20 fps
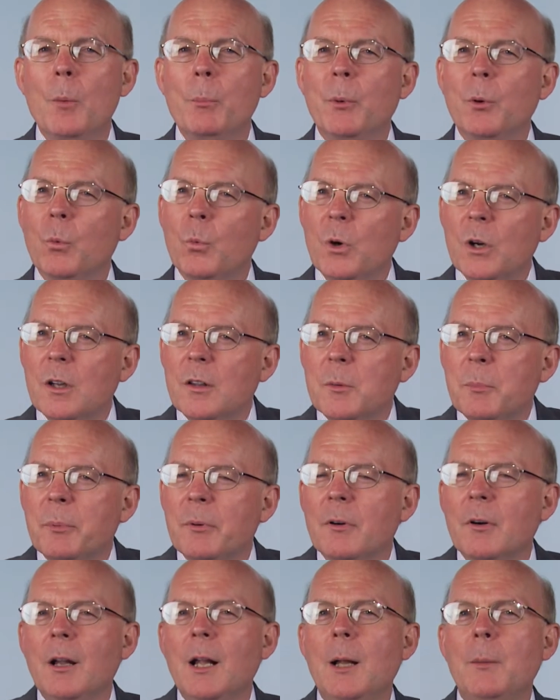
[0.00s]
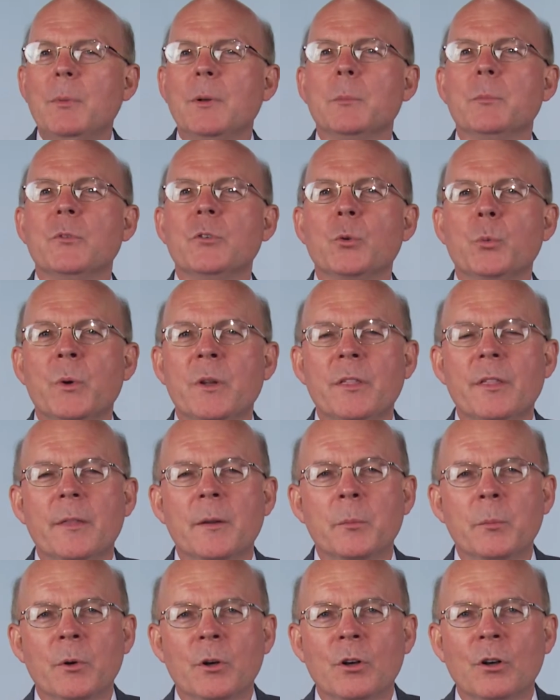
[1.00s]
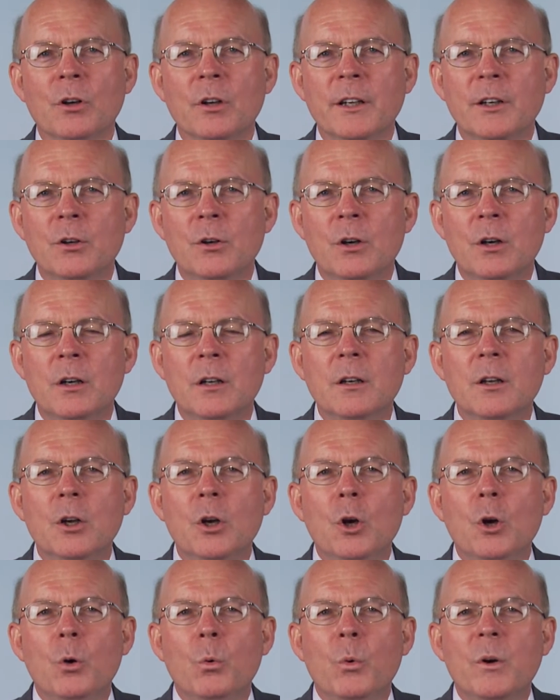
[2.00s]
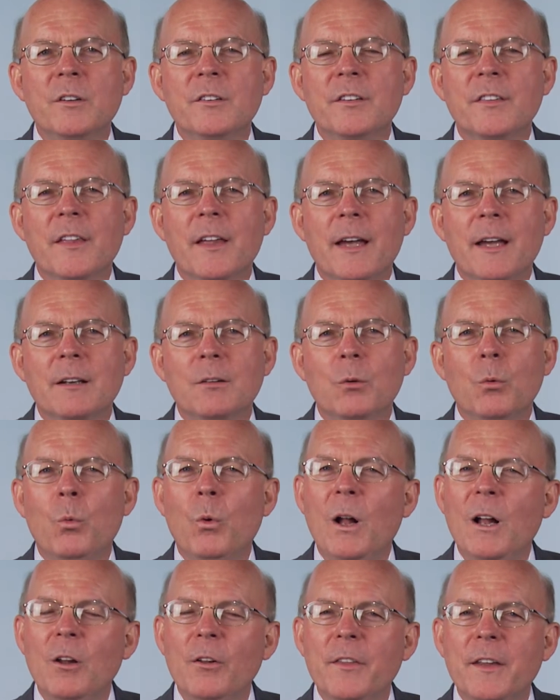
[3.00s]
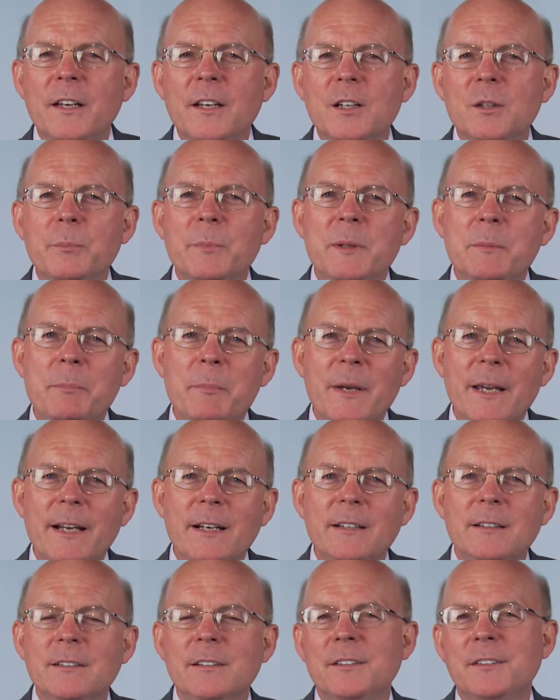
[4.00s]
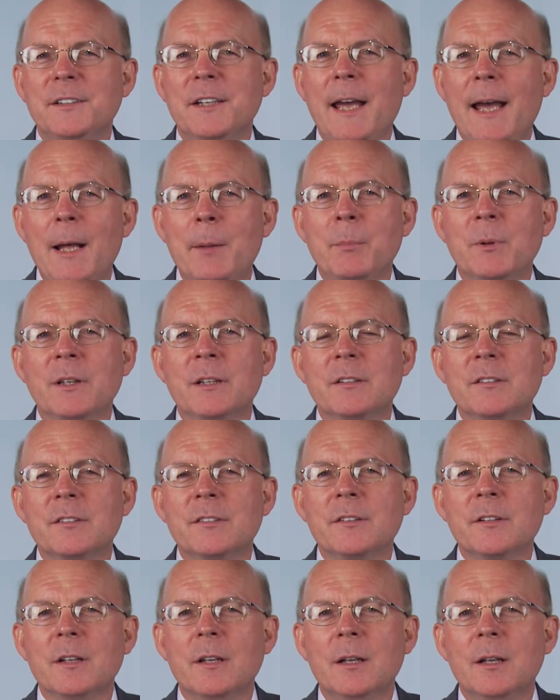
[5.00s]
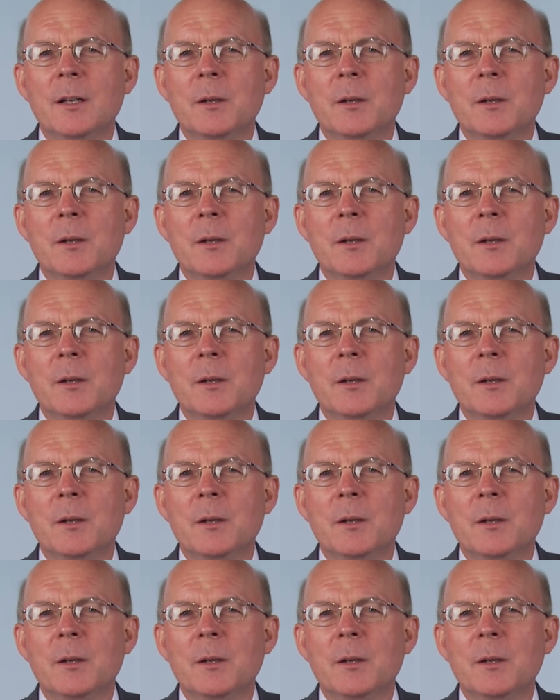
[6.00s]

But one of the problems with them early on was that while they could be made into tablets,